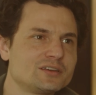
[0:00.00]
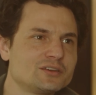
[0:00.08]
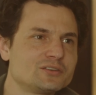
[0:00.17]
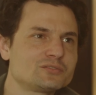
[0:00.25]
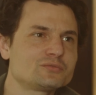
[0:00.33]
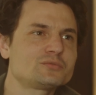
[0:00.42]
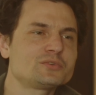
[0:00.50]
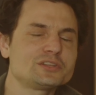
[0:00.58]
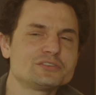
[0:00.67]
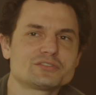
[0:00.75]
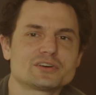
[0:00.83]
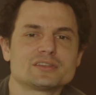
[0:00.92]
Wow. Really
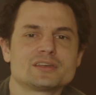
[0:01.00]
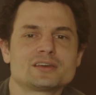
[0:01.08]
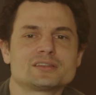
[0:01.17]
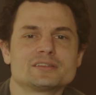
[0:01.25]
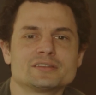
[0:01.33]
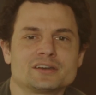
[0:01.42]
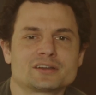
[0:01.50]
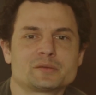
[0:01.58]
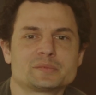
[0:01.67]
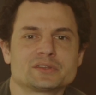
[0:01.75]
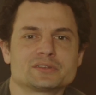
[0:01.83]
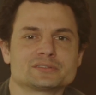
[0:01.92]
fun. They had a
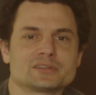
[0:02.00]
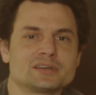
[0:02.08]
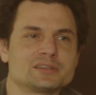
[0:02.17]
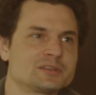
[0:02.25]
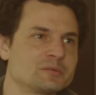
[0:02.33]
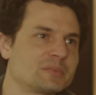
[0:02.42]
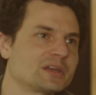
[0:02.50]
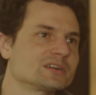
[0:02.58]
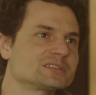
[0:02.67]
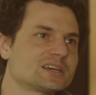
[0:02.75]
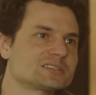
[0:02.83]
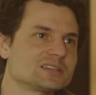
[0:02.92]
couple of those like, the bigger
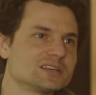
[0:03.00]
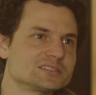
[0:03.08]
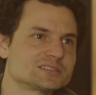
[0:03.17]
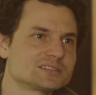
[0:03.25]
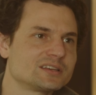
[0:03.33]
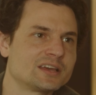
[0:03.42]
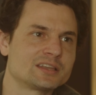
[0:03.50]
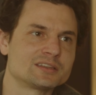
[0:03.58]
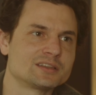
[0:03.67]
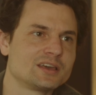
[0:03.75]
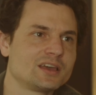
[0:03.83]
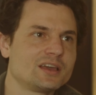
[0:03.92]
Teslas, and
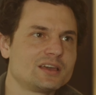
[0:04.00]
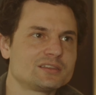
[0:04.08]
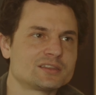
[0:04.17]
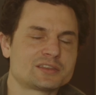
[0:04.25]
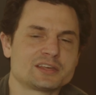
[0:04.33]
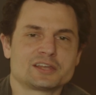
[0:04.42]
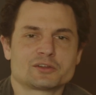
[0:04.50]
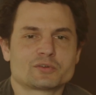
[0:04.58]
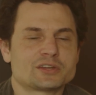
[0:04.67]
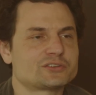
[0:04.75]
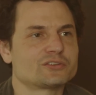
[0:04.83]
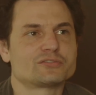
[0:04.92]
yeah. that they like
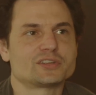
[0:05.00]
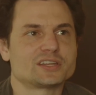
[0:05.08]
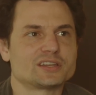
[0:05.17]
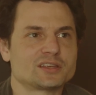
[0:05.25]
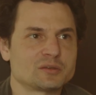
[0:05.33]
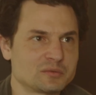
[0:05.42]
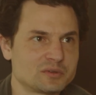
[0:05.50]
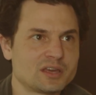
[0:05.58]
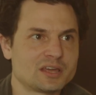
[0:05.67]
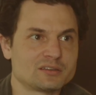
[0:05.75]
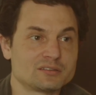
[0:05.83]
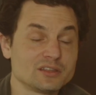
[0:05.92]
retrofitted, and, yeah.
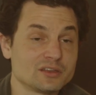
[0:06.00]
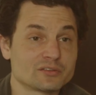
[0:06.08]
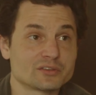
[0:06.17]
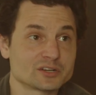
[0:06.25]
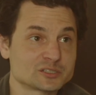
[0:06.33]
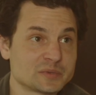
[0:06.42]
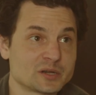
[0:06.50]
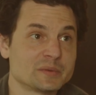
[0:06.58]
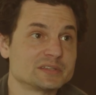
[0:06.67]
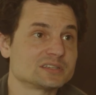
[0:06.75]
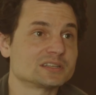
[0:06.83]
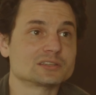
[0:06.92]
and you know they're
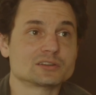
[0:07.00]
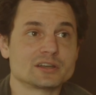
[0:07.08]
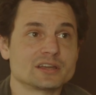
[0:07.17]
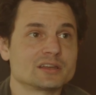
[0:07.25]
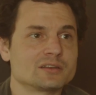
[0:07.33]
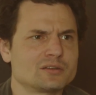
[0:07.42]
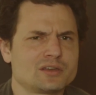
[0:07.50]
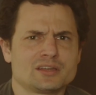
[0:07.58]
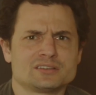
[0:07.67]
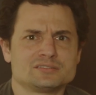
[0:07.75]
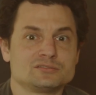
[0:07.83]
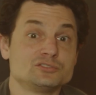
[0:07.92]
experimenting and learning yeah, yeah, yeah. and
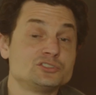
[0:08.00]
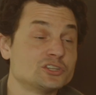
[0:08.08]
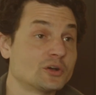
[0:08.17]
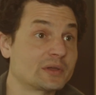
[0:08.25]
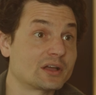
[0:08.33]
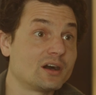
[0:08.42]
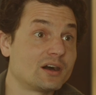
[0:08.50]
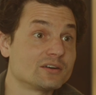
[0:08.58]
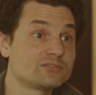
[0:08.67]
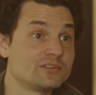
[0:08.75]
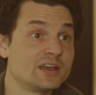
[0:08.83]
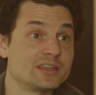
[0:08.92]
showing
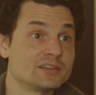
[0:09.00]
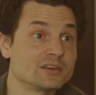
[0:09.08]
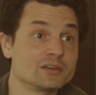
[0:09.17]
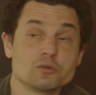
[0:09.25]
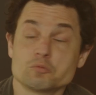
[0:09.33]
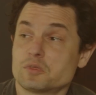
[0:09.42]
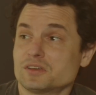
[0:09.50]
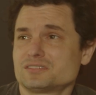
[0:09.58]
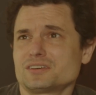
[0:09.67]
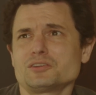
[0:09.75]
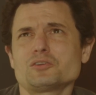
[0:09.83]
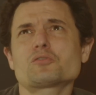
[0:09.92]
off, and they exactly. they
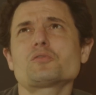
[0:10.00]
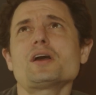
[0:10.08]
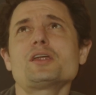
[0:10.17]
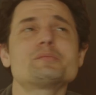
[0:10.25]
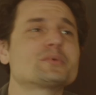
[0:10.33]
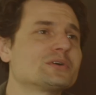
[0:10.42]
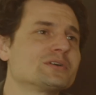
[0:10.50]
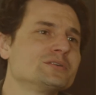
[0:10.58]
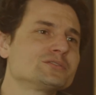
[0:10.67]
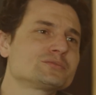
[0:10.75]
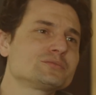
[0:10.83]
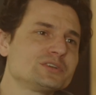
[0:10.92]
sound incredible. It
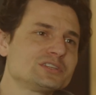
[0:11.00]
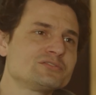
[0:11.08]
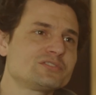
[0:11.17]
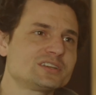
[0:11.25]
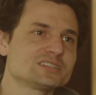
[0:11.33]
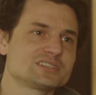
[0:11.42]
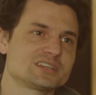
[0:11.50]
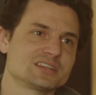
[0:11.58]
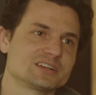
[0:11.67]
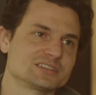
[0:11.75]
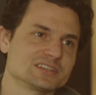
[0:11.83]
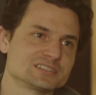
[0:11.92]
was really fun to sit in there
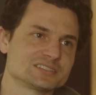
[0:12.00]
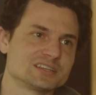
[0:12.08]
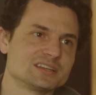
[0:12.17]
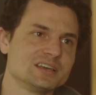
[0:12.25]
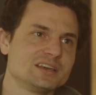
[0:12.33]
and listen.